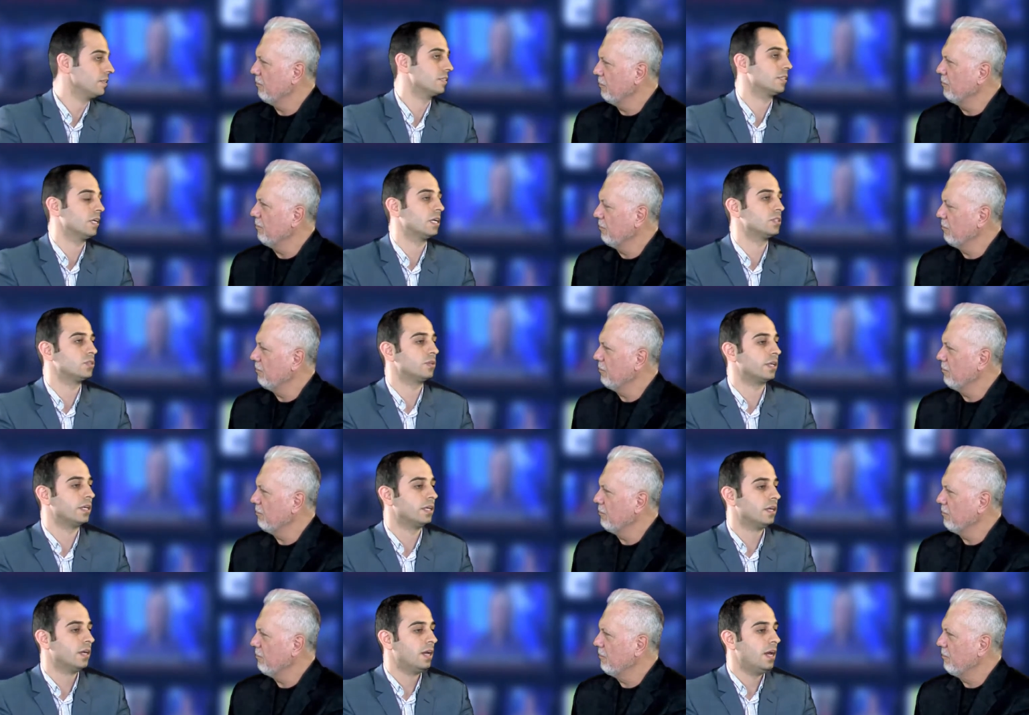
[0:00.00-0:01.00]
Speaker 1: hmm. country.
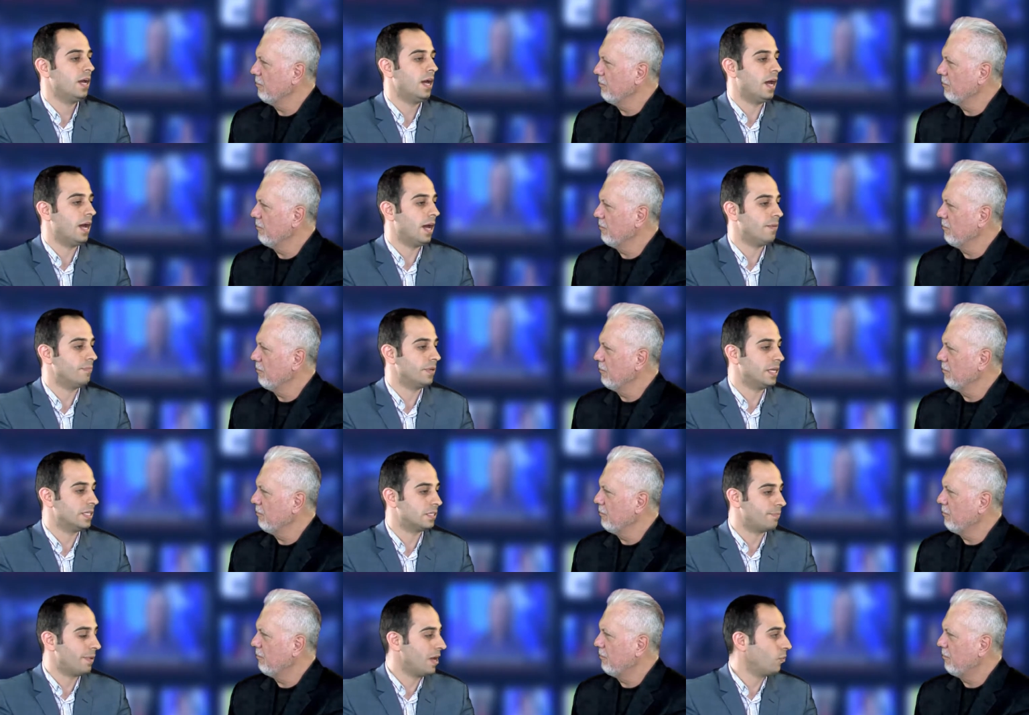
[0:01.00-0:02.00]
Um, it's
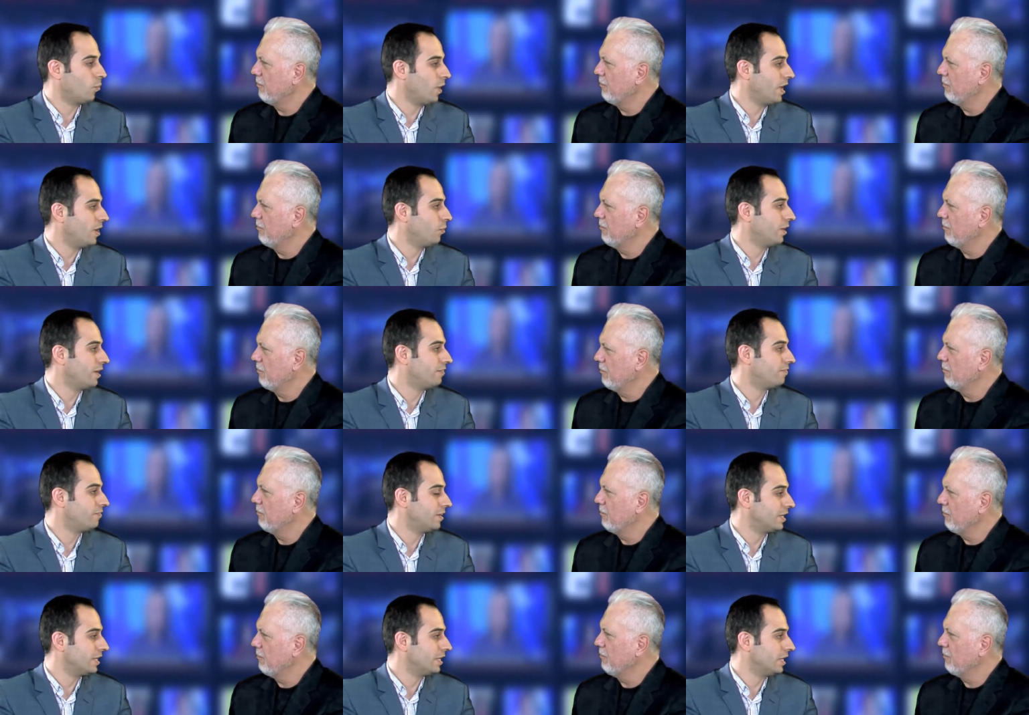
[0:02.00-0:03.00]
about where we
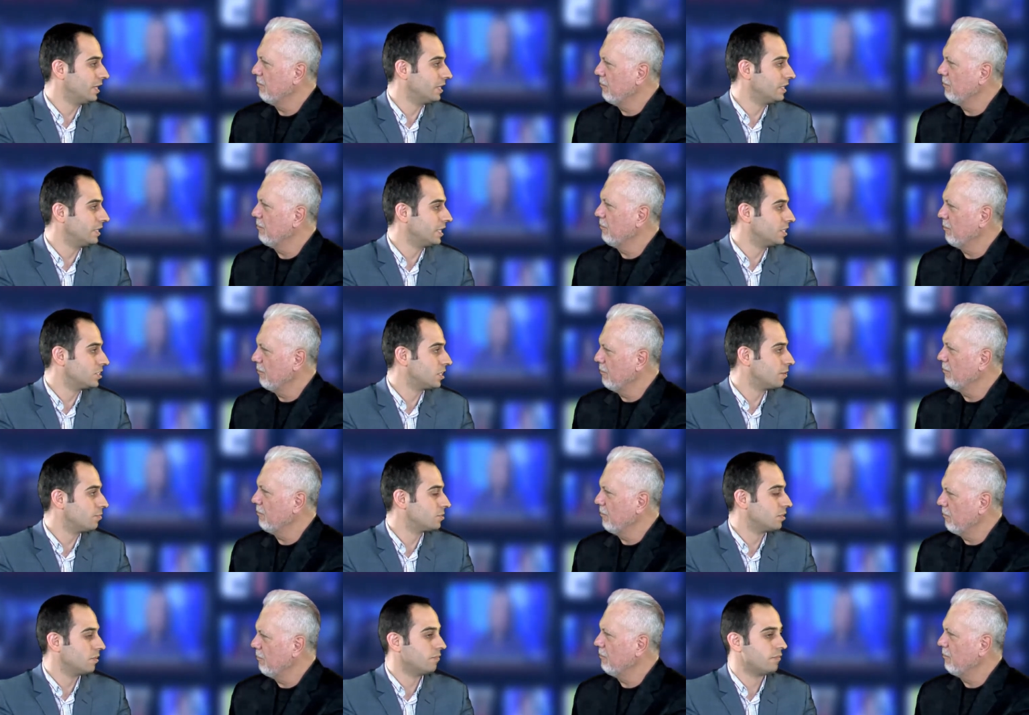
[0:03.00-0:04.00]
fit it in in terms
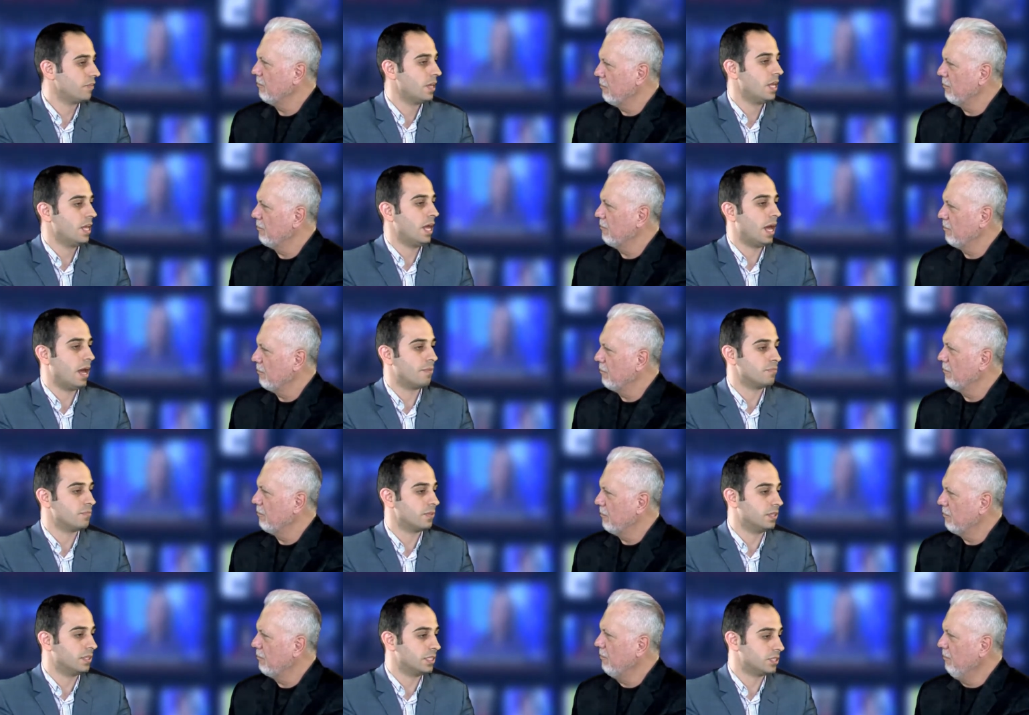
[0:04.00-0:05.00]
of um,
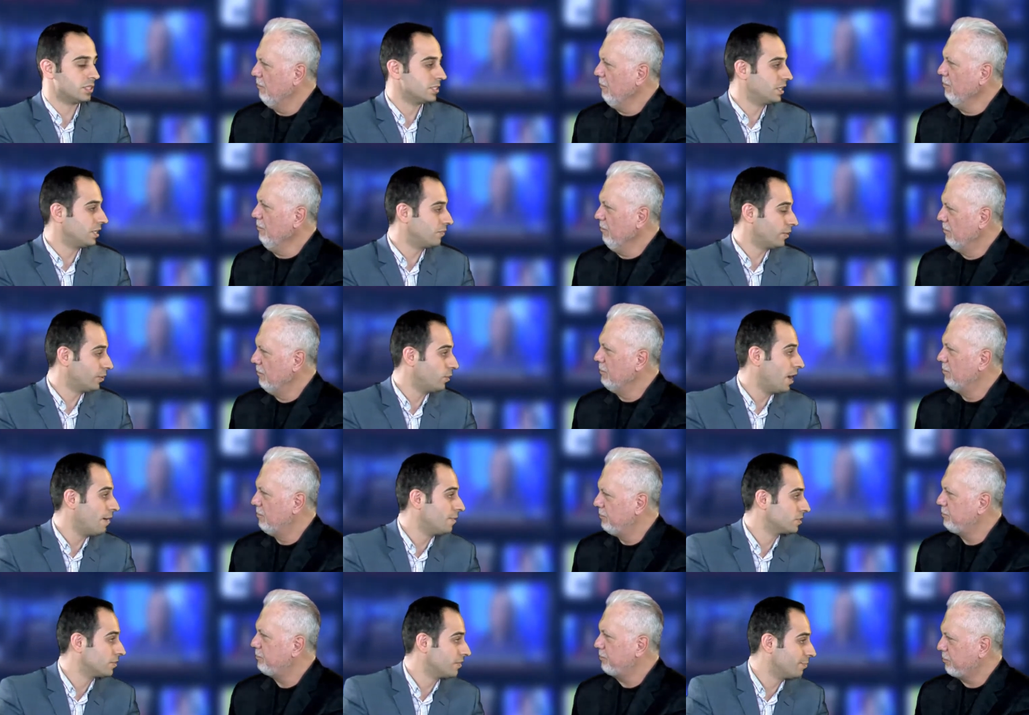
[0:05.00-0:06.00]
the legislative
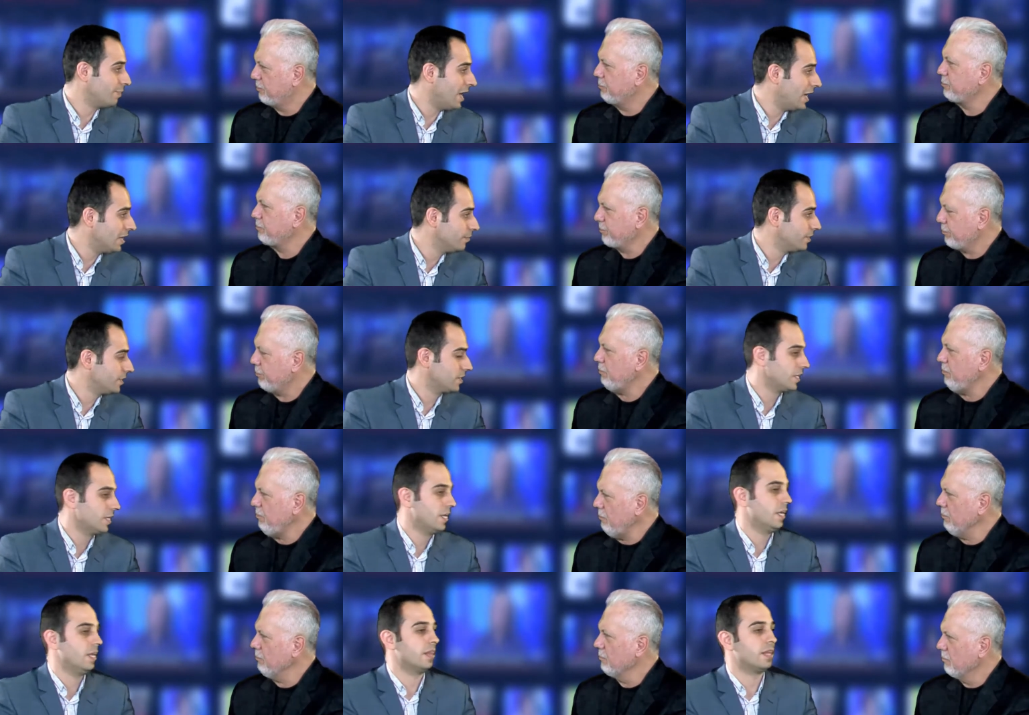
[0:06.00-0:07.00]
requirements of the parliament,
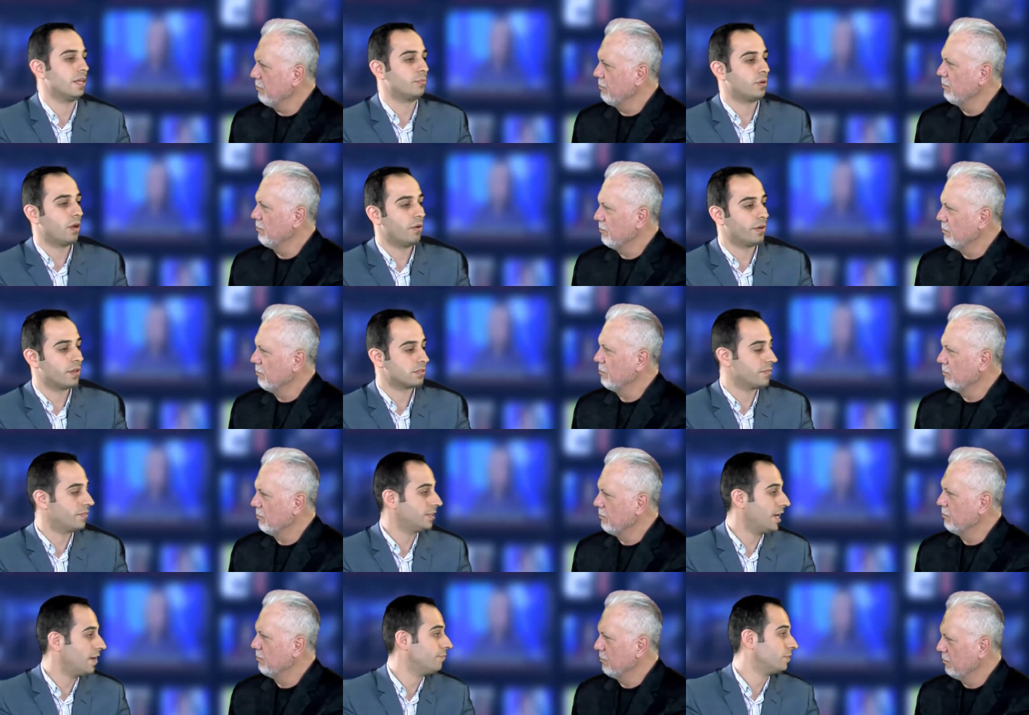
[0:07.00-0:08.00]
the priorities of the
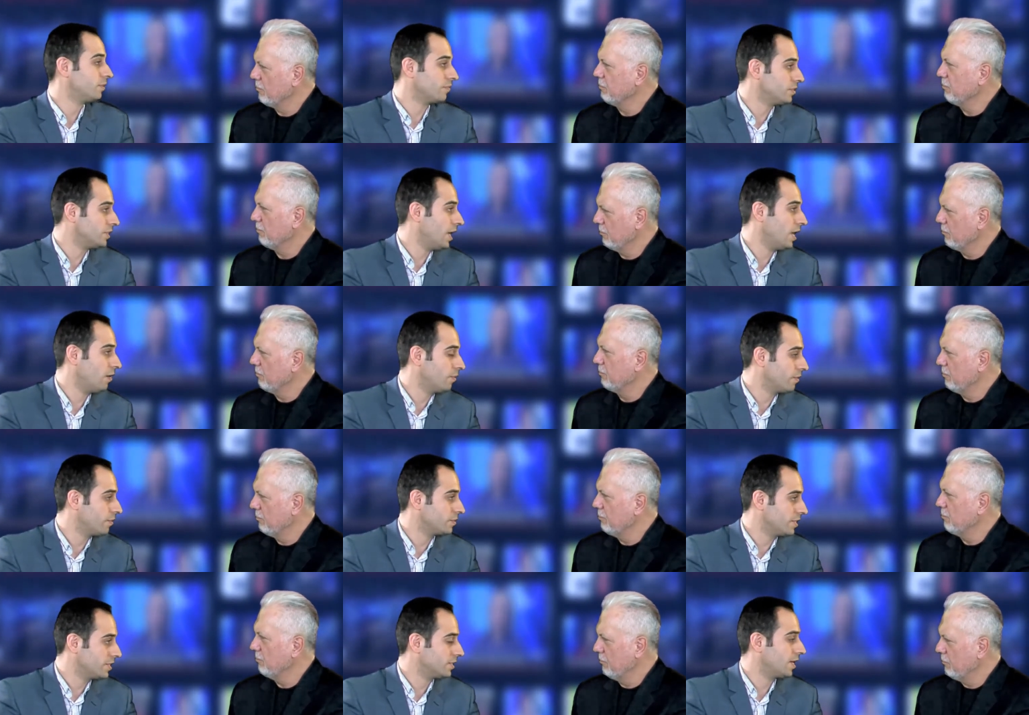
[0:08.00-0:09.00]
government of the day, whether it's
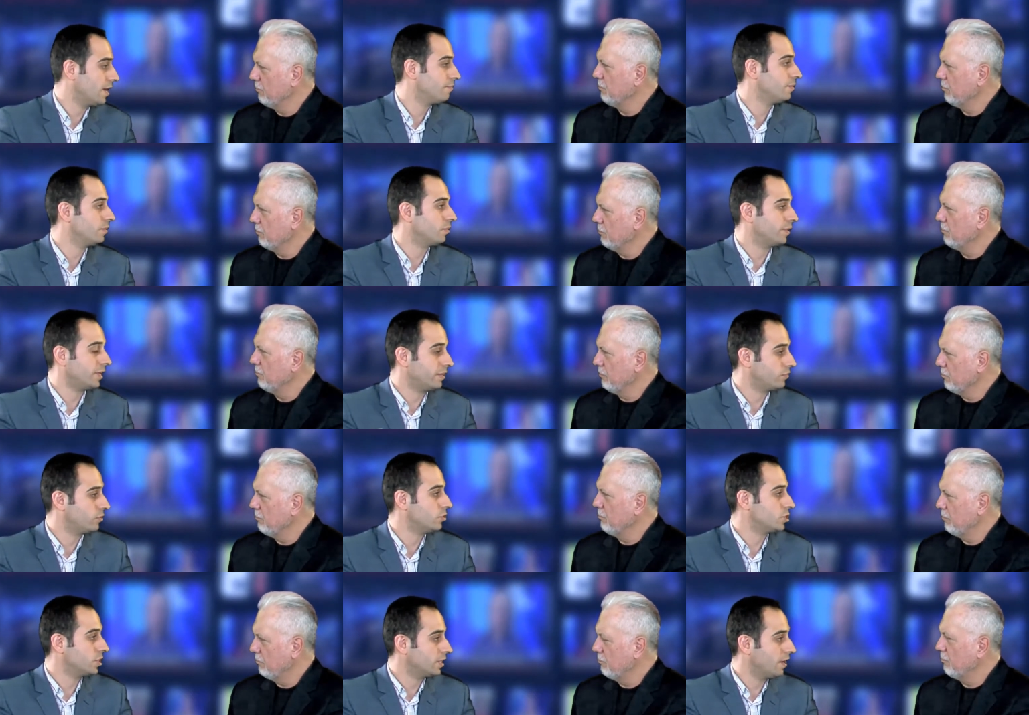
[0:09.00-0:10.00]
this government or any
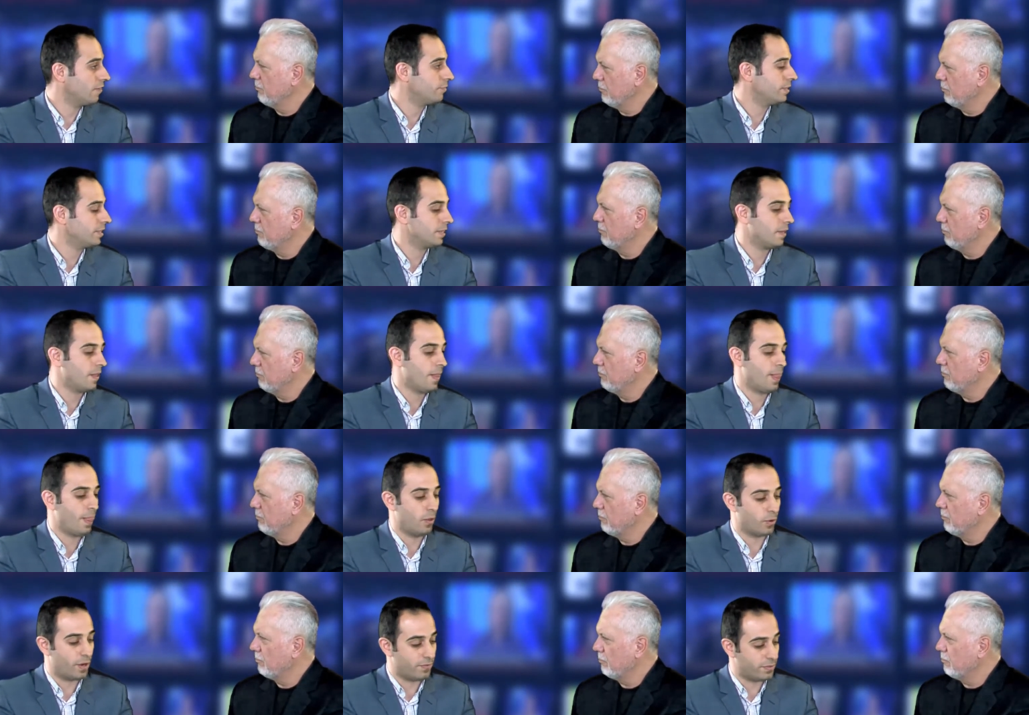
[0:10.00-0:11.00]
future government, or even